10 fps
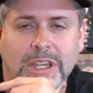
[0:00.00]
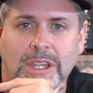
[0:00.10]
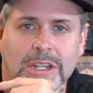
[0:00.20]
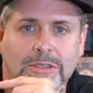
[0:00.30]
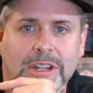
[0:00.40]

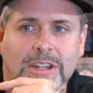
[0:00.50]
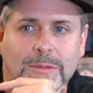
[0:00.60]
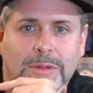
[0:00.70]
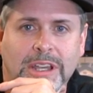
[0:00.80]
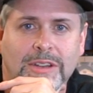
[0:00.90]
You don't have to
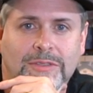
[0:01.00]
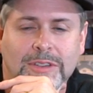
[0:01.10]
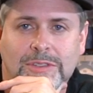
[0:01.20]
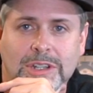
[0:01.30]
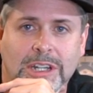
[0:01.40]
play it
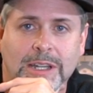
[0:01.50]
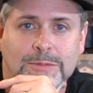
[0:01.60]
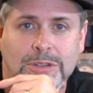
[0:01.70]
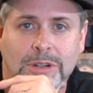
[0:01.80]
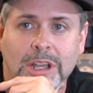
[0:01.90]
50
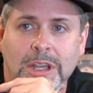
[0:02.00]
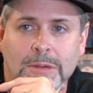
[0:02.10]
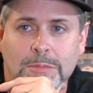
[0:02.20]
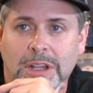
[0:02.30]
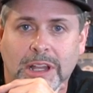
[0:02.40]
times or
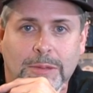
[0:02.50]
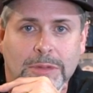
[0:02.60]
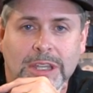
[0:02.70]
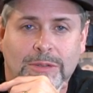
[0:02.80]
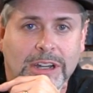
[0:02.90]
be like
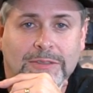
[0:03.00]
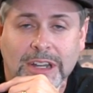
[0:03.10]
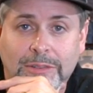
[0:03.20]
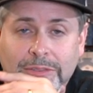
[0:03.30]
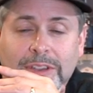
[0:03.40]
me where I've
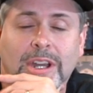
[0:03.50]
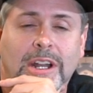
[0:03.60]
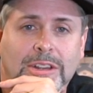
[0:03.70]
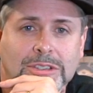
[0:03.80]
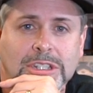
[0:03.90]
never figured
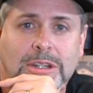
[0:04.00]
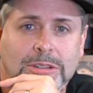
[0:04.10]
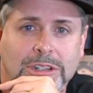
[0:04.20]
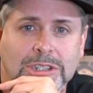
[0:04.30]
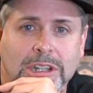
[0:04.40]
out the
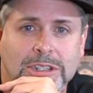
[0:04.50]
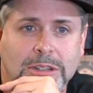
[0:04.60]
secret to chess.